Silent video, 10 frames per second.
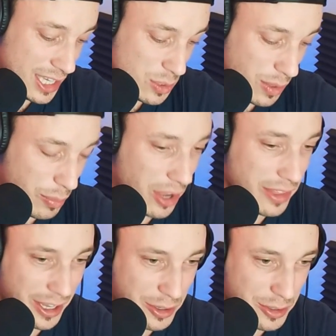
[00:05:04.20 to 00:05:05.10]
So I bought
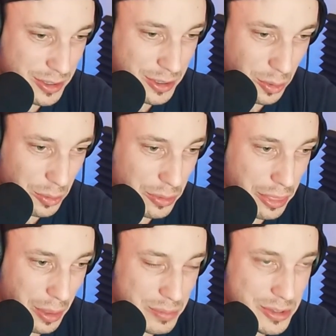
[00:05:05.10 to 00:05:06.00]
like gold
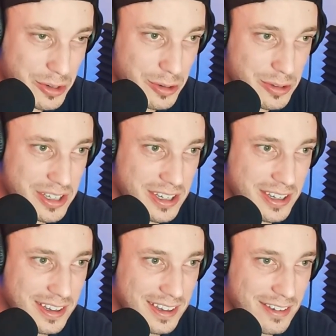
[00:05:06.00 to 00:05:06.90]
thumb screws
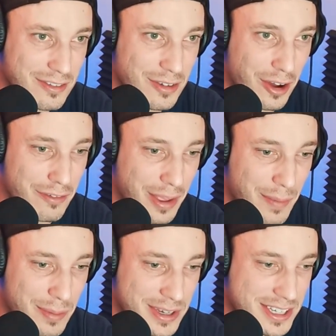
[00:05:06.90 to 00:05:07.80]
off
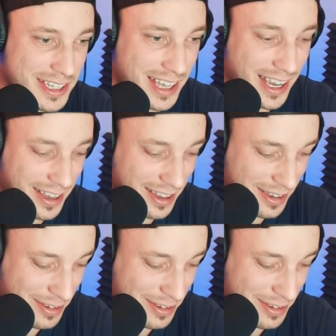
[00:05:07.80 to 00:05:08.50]
MNPC Tech